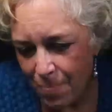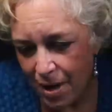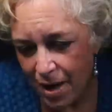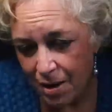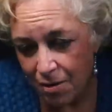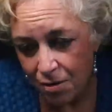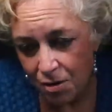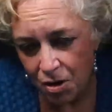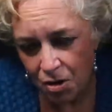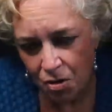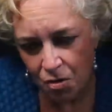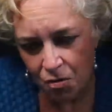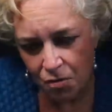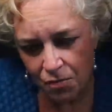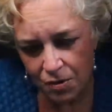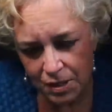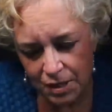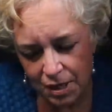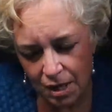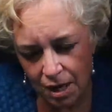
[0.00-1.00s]
I don't know
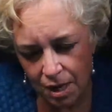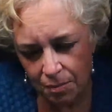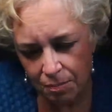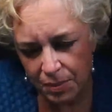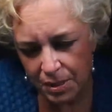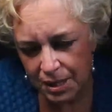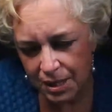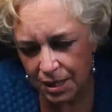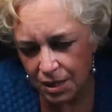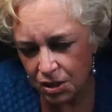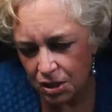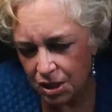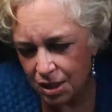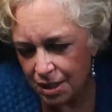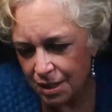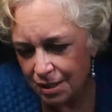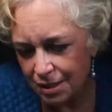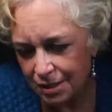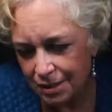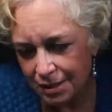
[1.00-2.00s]
if it's
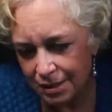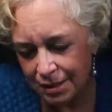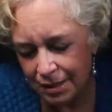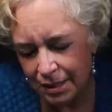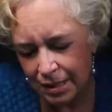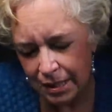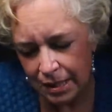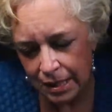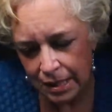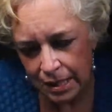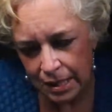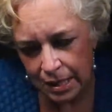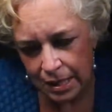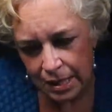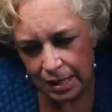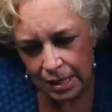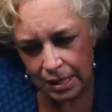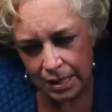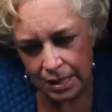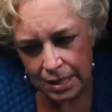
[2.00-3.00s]
competition.
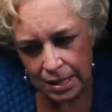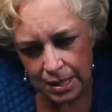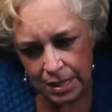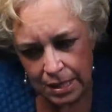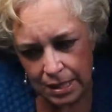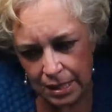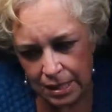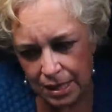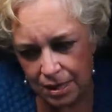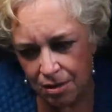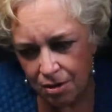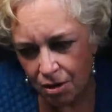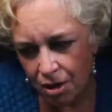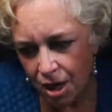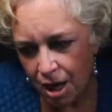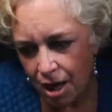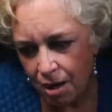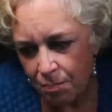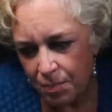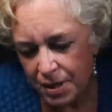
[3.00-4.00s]
It's either
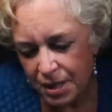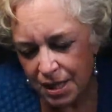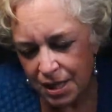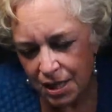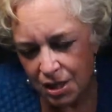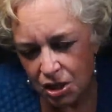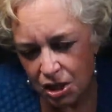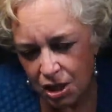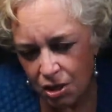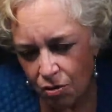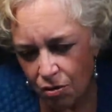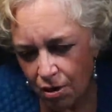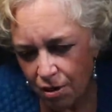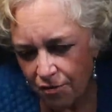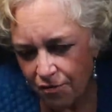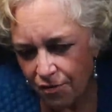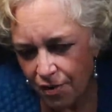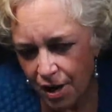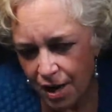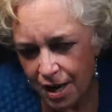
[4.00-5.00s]
competition or a
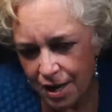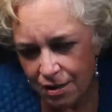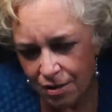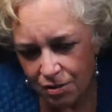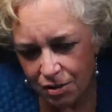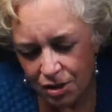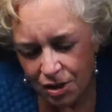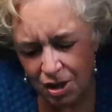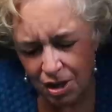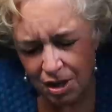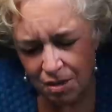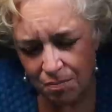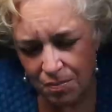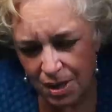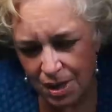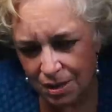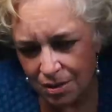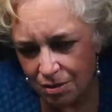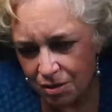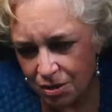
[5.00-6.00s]
fight. There's gonna
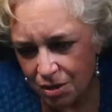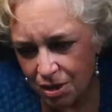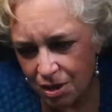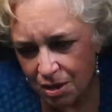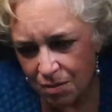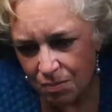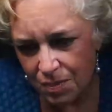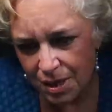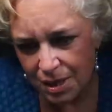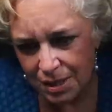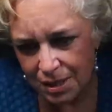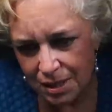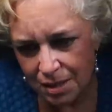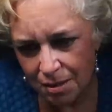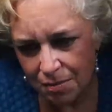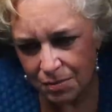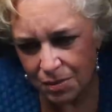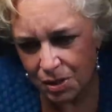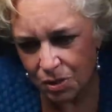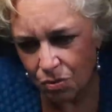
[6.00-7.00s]
be there's gonna be
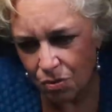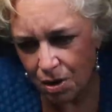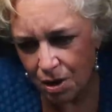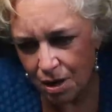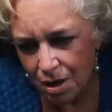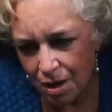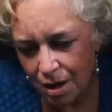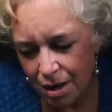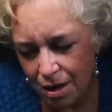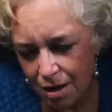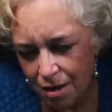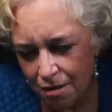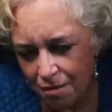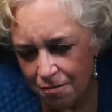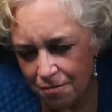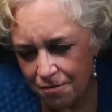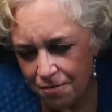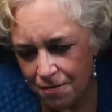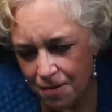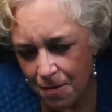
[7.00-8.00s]
some sort
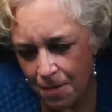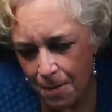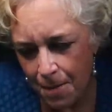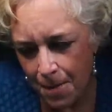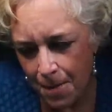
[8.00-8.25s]
of